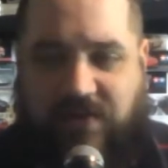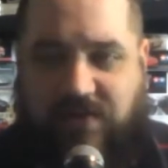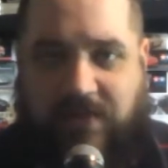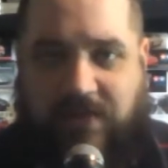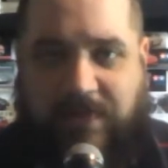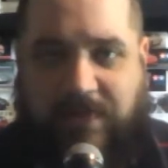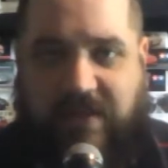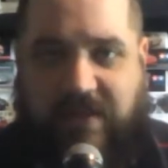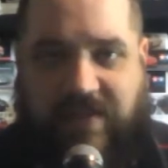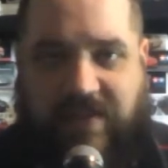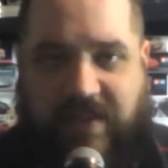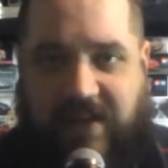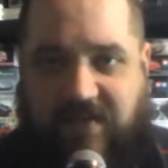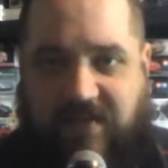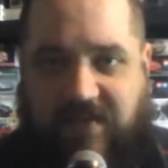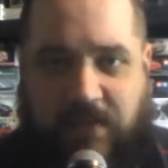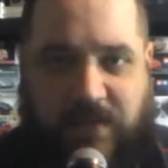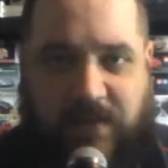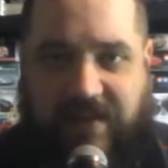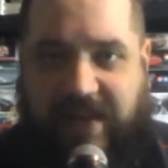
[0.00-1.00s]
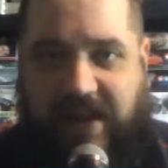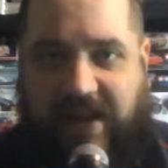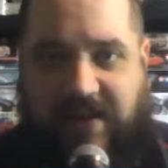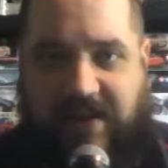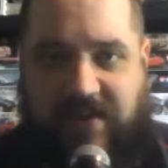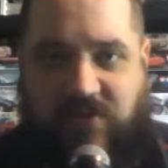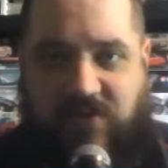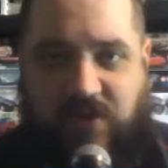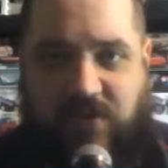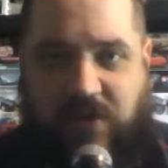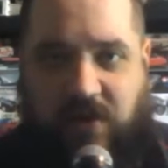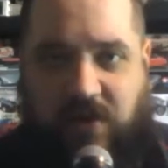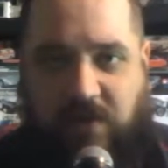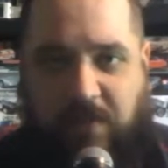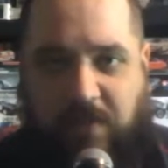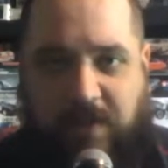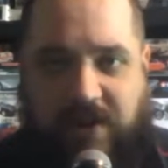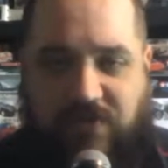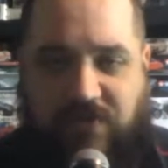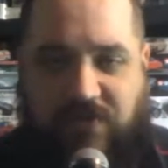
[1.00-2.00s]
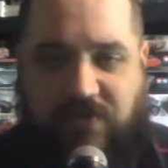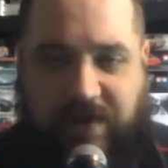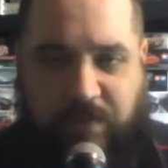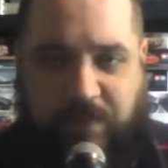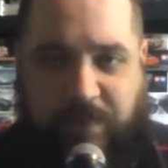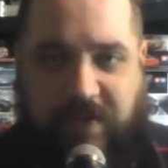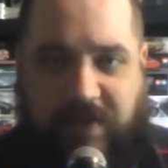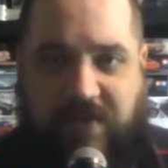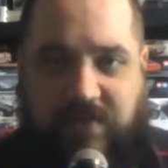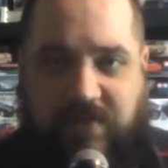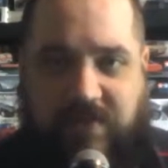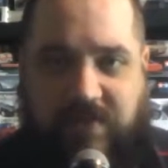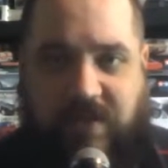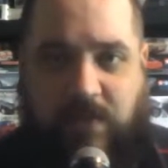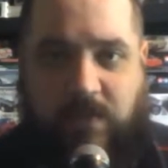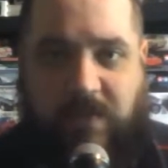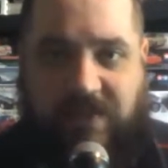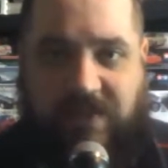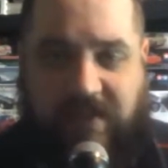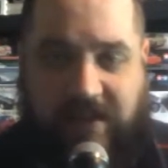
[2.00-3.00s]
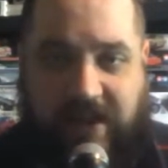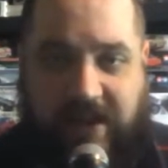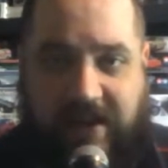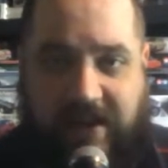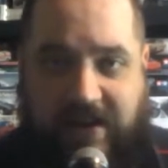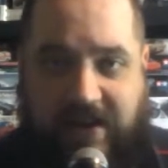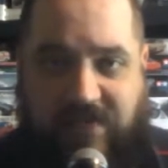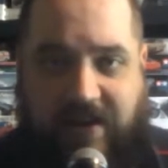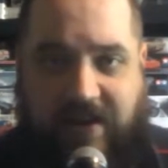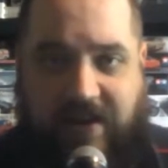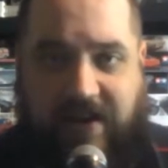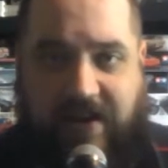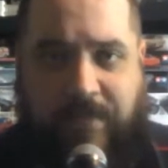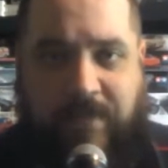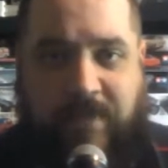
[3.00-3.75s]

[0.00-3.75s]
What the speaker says: something like that, somewhere in that $2 price range because of the way the yen is right now.